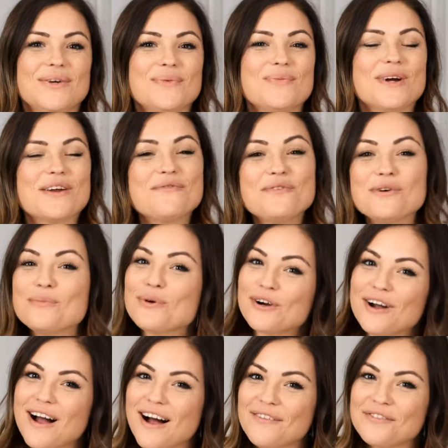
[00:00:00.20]
Want to feel more
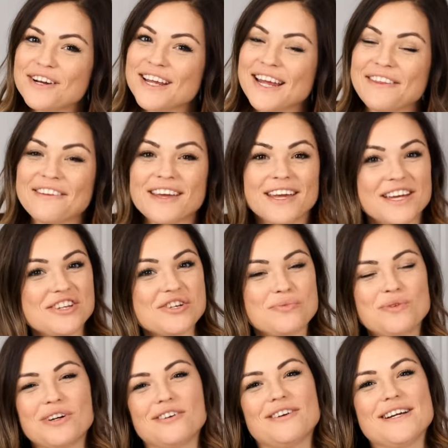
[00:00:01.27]
confident in the kitchen
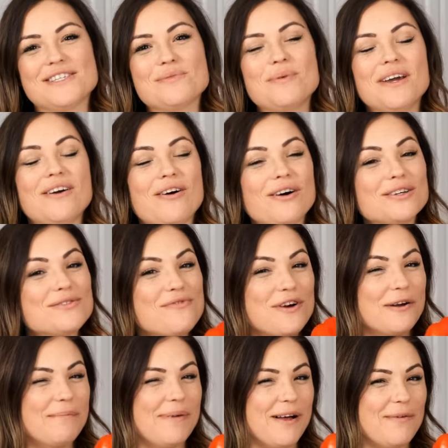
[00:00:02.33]
when a recipe calls for
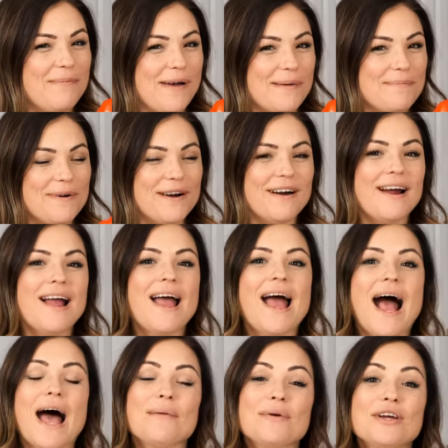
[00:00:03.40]
a bell pepper?
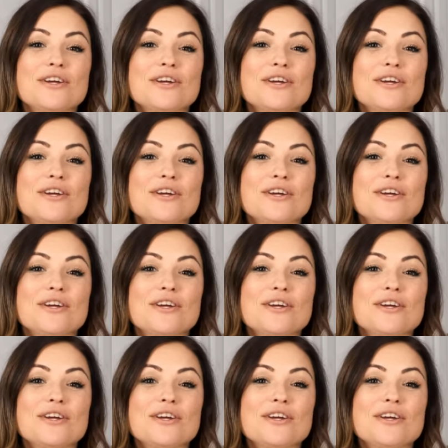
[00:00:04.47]
I'm